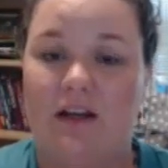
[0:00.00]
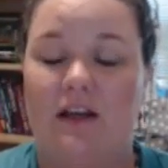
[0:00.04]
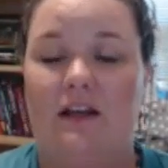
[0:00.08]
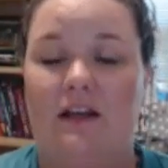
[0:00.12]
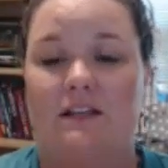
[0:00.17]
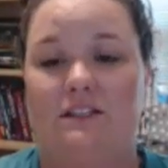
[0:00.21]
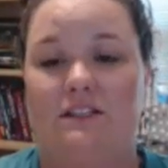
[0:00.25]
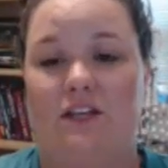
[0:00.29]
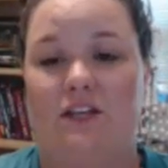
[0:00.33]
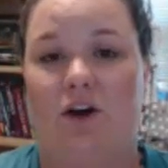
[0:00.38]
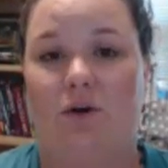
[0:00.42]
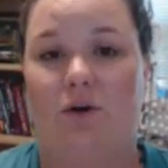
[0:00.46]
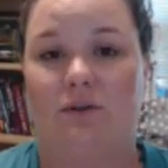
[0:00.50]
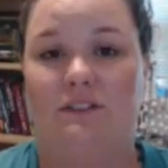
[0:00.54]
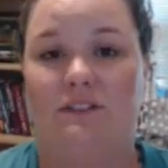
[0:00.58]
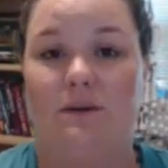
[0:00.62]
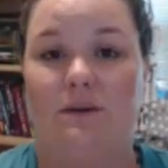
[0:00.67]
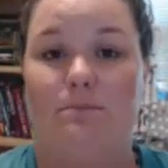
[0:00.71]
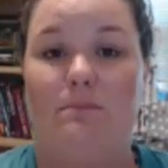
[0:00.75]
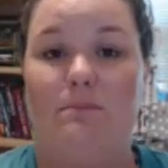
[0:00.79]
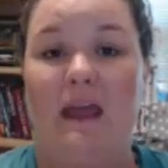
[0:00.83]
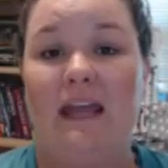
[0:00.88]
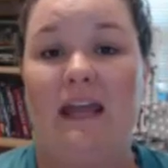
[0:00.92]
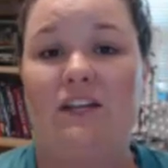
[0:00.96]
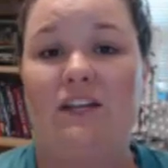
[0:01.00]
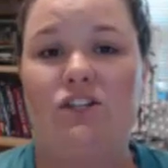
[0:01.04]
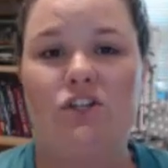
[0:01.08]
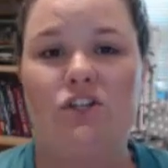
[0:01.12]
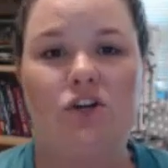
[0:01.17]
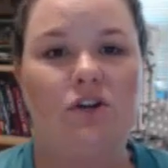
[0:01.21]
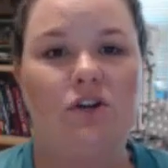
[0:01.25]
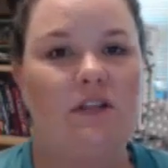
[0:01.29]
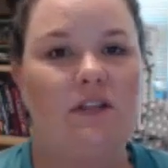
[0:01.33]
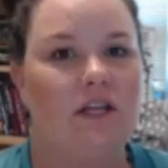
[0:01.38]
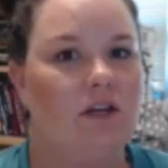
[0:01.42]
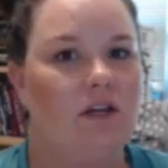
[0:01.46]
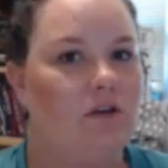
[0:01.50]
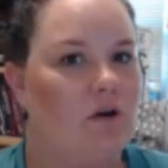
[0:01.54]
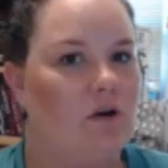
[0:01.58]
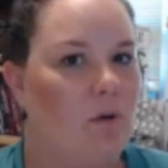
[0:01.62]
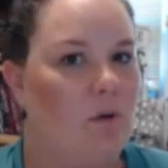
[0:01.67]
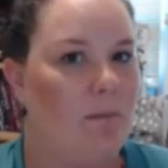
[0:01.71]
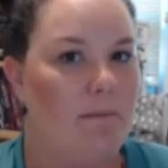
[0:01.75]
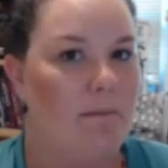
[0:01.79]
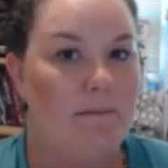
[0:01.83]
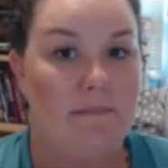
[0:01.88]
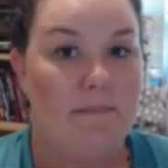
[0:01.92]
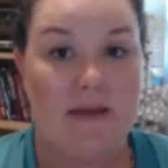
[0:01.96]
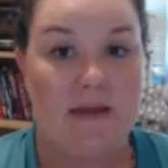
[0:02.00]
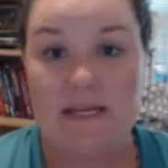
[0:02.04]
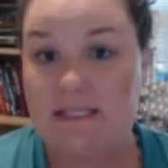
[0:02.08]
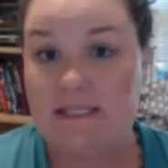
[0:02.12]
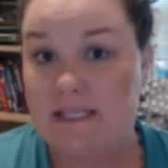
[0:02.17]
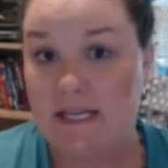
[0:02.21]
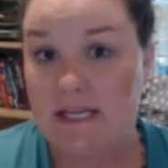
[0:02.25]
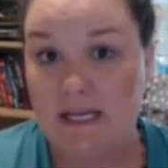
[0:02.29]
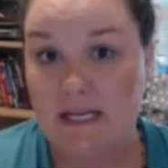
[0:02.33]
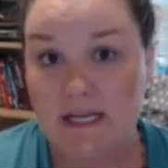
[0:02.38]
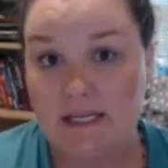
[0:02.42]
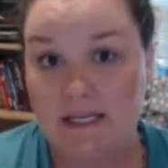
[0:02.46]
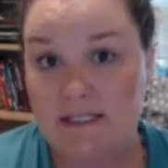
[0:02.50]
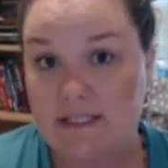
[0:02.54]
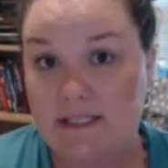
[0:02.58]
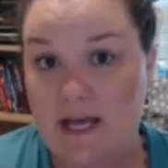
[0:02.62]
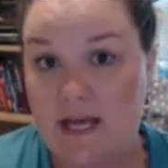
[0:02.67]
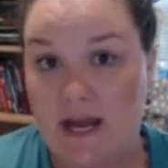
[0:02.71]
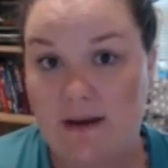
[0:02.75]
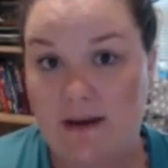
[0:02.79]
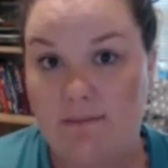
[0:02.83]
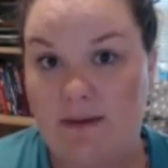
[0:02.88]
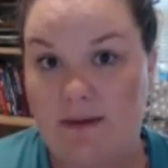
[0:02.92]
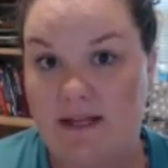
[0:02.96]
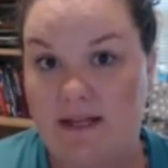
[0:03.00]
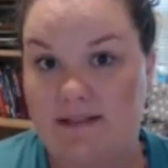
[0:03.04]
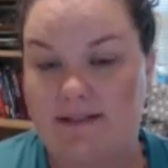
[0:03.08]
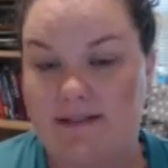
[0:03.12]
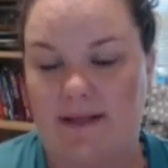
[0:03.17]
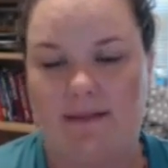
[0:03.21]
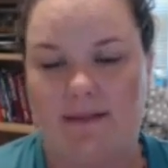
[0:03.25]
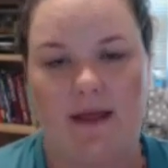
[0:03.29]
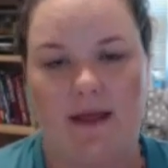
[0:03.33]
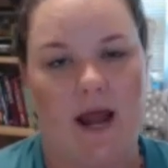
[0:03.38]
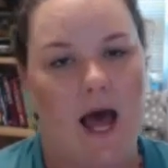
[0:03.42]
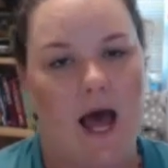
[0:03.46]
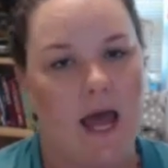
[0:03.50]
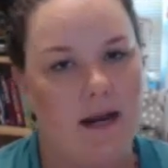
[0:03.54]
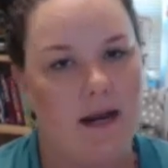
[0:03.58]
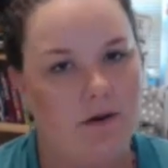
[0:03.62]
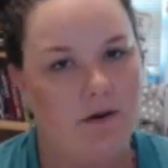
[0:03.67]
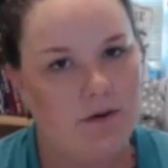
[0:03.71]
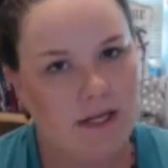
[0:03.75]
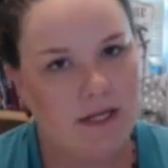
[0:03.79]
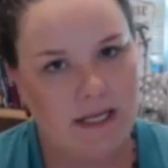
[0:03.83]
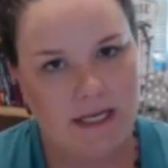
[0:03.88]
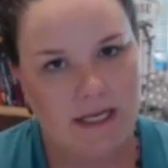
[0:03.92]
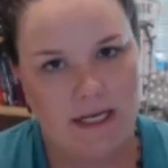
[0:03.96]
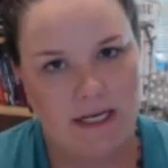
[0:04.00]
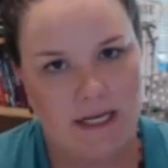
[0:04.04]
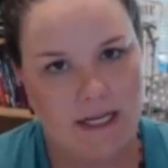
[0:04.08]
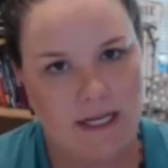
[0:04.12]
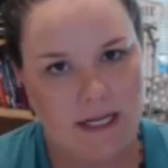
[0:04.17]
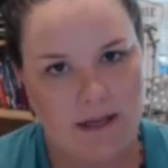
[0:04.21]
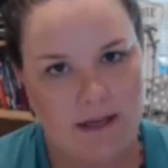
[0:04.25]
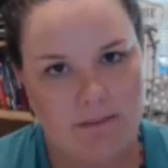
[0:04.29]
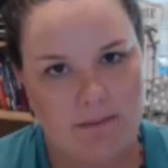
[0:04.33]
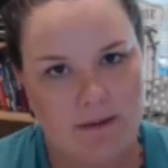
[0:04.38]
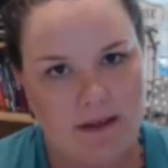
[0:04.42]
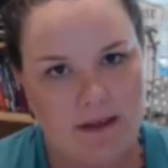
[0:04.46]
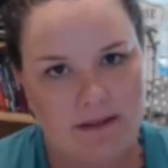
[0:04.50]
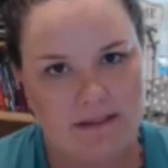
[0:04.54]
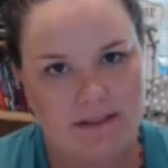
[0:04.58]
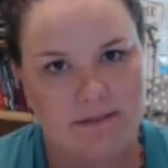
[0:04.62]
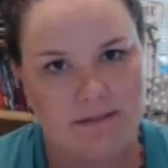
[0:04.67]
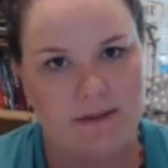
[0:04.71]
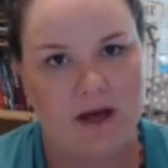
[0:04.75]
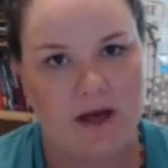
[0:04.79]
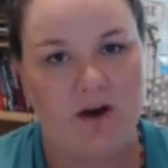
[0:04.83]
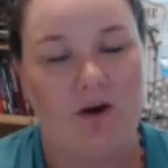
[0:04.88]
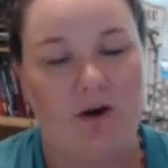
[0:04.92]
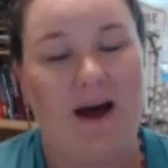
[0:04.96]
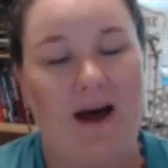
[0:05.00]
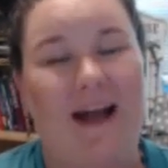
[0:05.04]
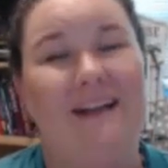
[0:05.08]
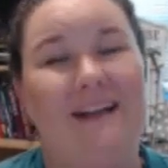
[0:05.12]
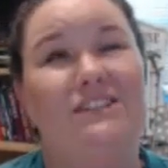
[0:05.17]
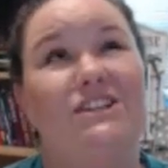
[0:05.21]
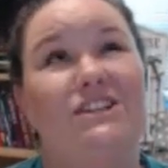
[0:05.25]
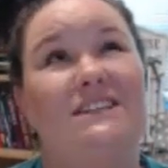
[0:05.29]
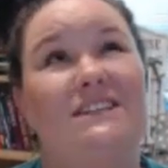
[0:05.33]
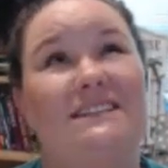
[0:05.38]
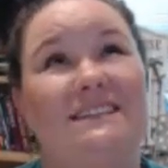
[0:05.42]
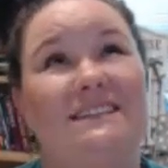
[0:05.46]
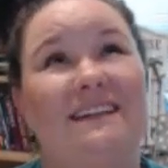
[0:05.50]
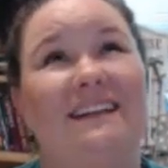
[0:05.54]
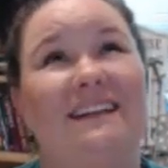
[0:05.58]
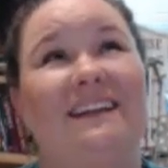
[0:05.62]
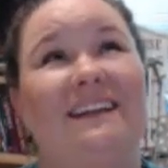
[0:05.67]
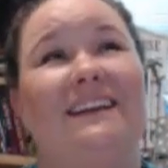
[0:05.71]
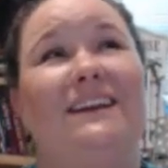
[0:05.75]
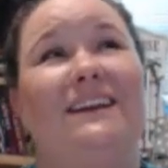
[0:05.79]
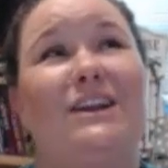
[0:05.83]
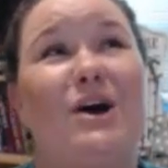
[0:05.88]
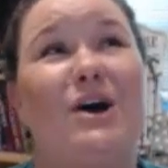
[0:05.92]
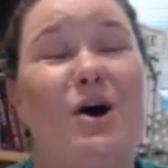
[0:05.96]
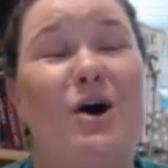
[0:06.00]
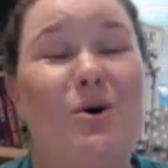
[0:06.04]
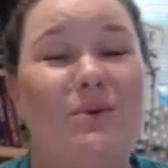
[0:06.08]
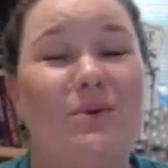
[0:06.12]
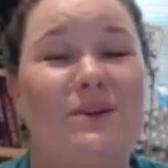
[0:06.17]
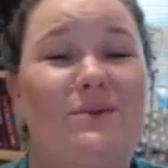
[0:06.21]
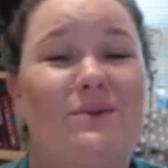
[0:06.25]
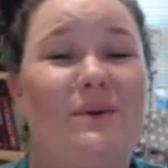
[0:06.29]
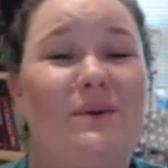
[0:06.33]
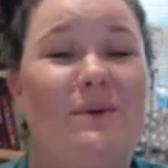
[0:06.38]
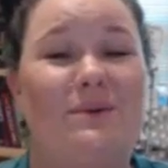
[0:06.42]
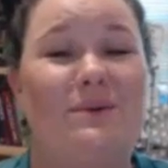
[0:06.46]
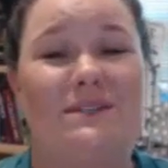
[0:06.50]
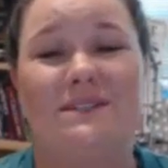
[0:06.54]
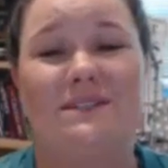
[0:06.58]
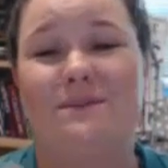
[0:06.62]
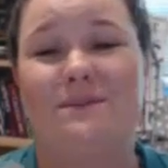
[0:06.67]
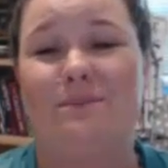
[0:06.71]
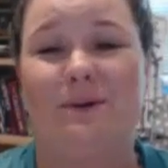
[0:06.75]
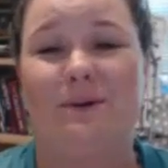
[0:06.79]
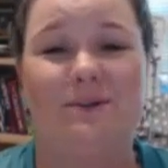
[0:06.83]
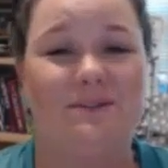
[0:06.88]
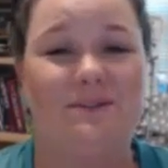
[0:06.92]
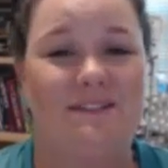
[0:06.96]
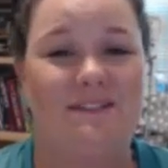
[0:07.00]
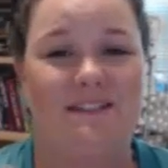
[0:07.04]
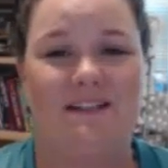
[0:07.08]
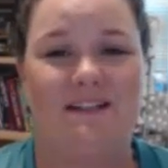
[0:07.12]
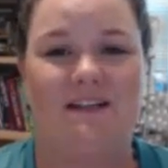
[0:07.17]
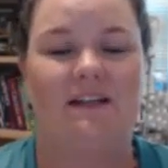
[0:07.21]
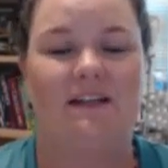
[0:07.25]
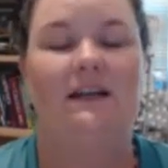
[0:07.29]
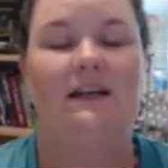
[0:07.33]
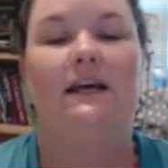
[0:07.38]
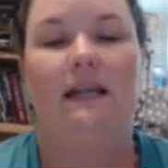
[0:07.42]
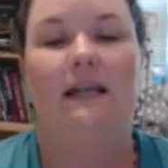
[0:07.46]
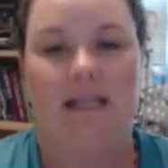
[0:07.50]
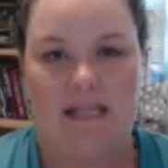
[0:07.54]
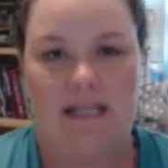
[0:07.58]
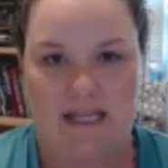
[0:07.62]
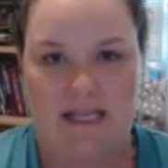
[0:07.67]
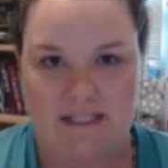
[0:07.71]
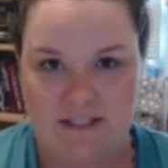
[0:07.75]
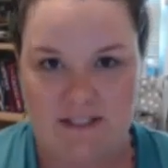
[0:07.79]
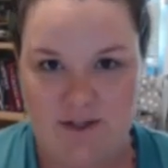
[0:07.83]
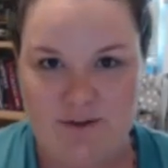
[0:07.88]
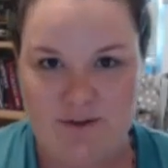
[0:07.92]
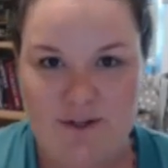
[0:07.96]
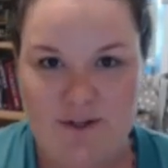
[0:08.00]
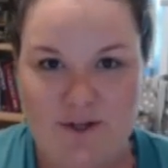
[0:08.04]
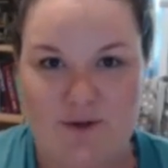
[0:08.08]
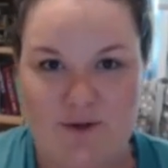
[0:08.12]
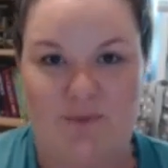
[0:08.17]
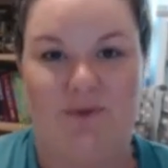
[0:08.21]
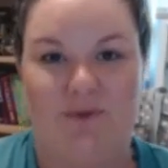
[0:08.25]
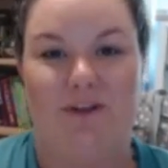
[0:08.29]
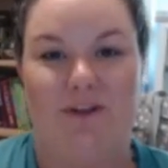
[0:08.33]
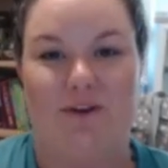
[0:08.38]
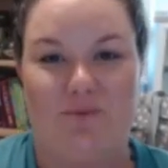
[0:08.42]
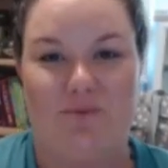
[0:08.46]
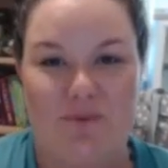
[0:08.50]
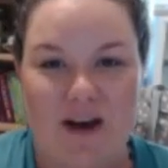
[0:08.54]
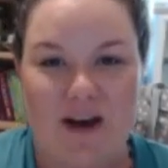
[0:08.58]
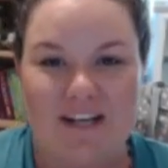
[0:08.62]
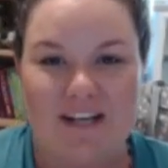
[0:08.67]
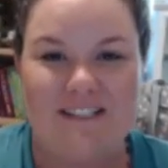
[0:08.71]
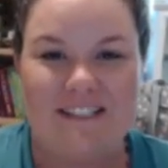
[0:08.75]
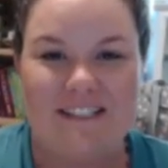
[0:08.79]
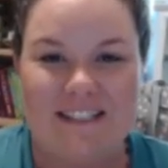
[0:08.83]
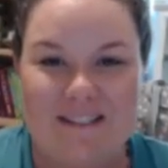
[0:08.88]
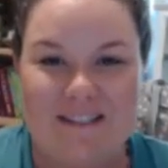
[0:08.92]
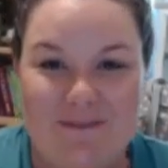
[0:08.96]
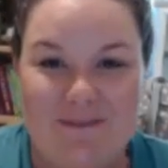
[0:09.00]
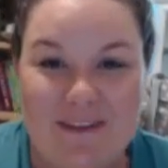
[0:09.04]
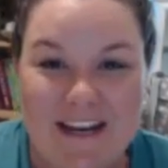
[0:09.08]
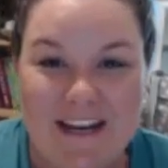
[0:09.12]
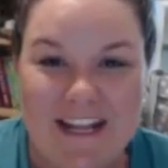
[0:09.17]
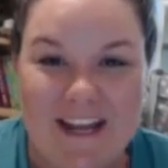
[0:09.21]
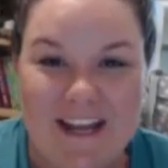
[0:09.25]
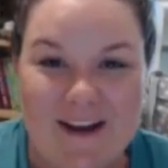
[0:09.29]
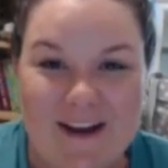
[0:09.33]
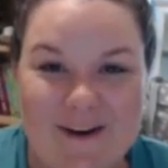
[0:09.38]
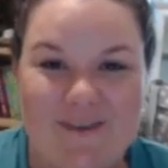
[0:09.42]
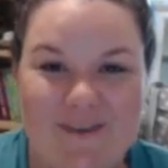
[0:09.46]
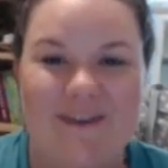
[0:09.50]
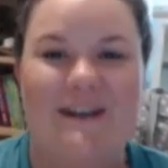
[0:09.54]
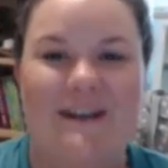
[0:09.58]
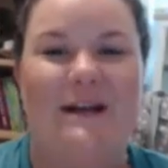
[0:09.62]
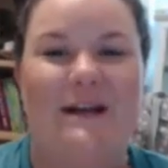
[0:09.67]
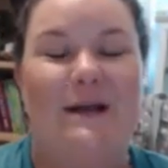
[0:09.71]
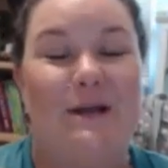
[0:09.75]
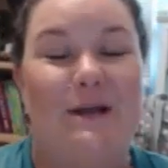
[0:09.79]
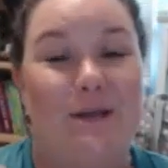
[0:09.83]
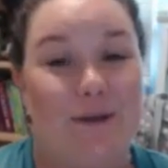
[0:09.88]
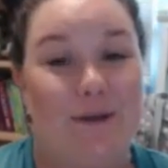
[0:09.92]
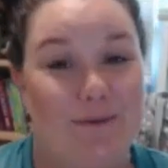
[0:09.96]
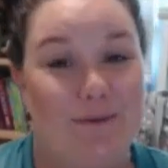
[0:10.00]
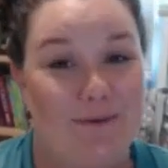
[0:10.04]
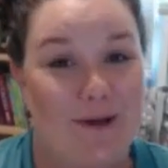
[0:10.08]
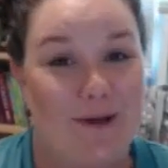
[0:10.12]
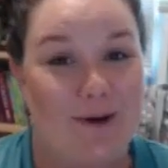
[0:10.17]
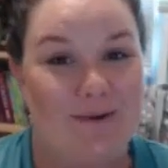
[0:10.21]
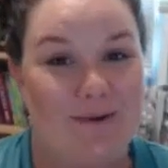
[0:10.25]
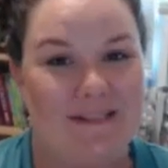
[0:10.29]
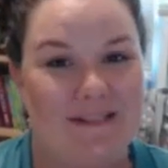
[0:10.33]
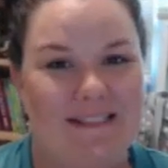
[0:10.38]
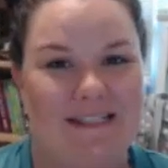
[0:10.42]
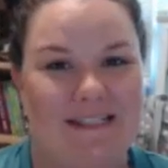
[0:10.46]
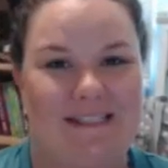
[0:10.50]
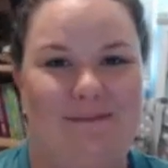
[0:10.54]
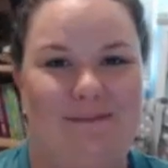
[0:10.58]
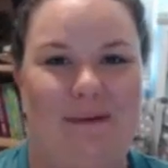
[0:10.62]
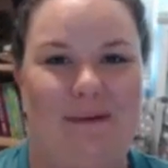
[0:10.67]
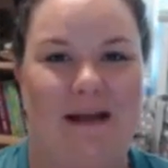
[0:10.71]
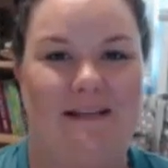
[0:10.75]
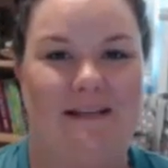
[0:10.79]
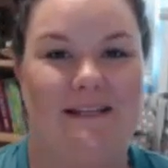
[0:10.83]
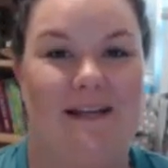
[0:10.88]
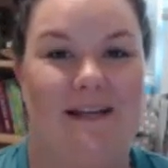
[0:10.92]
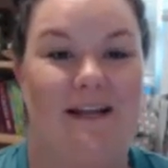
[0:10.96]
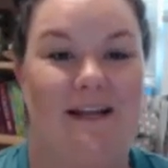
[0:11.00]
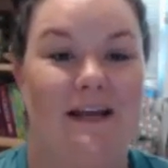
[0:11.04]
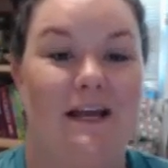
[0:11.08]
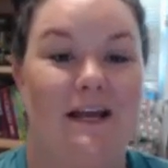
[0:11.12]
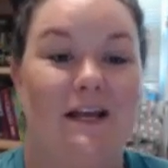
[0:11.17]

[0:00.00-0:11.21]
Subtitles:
So to make sure that you don't miss any assignments and that I don't get any emails about, I just didn't know that we were supposed to, yes, you do. You watch this video, you know what's expected.